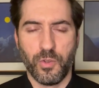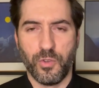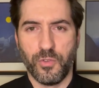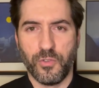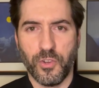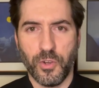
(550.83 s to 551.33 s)

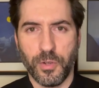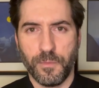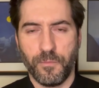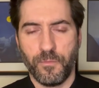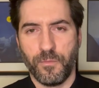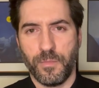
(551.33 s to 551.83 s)
So
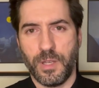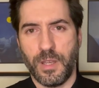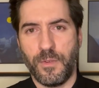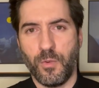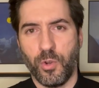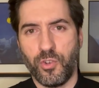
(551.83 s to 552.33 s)
if
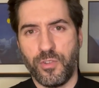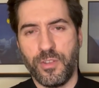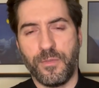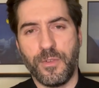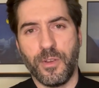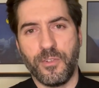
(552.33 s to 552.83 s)
you watch this
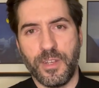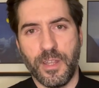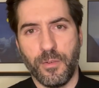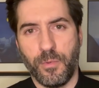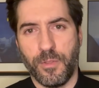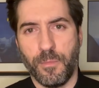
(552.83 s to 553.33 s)
video
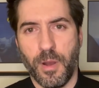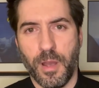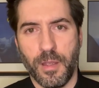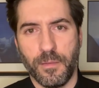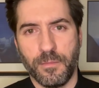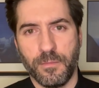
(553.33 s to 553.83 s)
together with
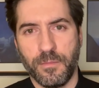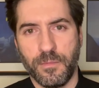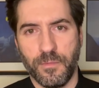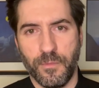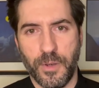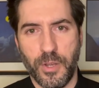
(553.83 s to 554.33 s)
my
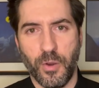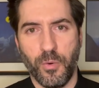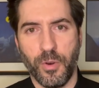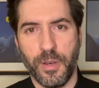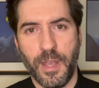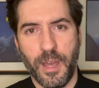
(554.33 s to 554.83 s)
video
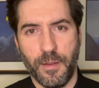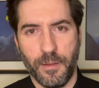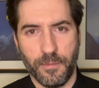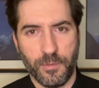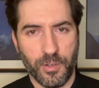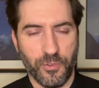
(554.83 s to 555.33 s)
on how
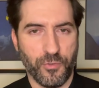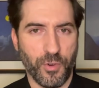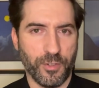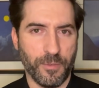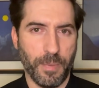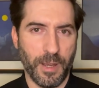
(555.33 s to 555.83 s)
to
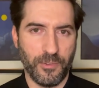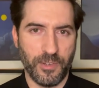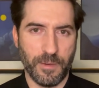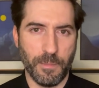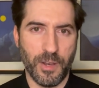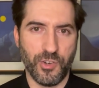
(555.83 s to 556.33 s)
construct a
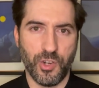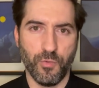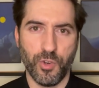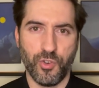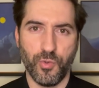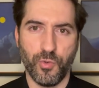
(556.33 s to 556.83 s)
basic magic
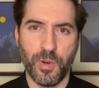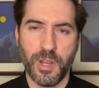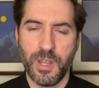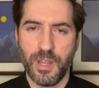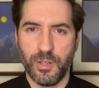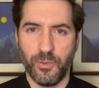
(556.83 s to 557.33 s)
ritual,
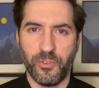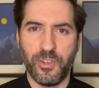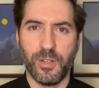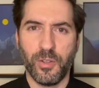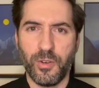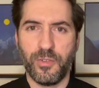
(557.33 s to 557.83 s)
you'll see
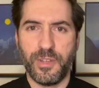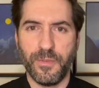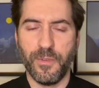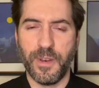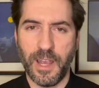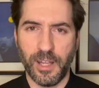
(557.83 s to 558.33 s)
a lot of
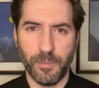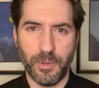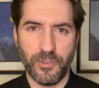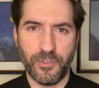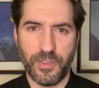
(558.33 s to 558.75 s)
different elements.